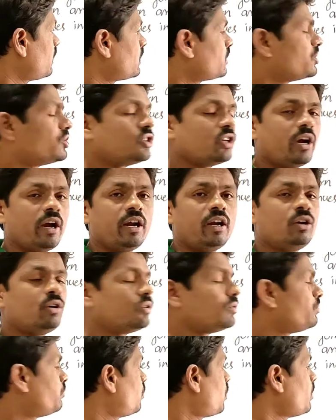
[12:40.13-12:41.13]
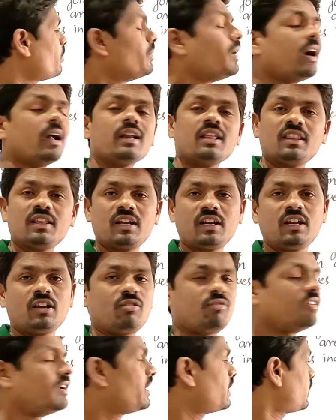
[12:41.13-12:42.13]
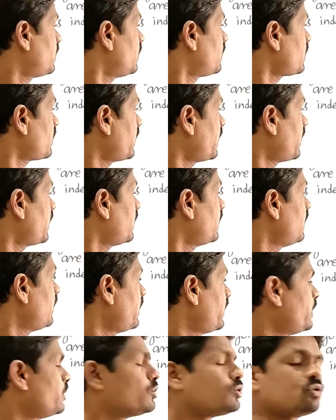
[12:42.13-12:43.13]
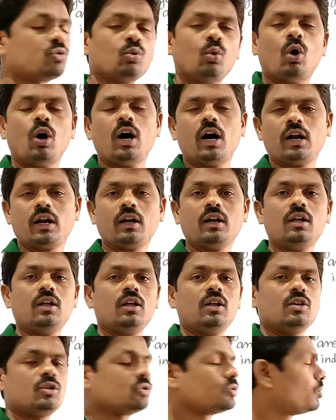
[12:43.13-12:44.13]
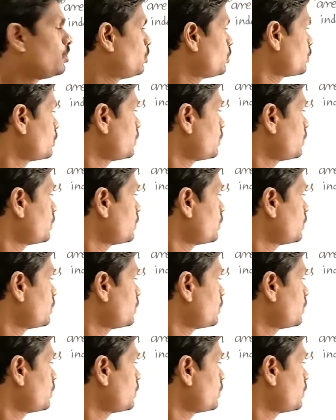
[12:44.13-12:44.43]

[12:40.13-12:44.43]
are joined to form another equilateral triangle and so on. So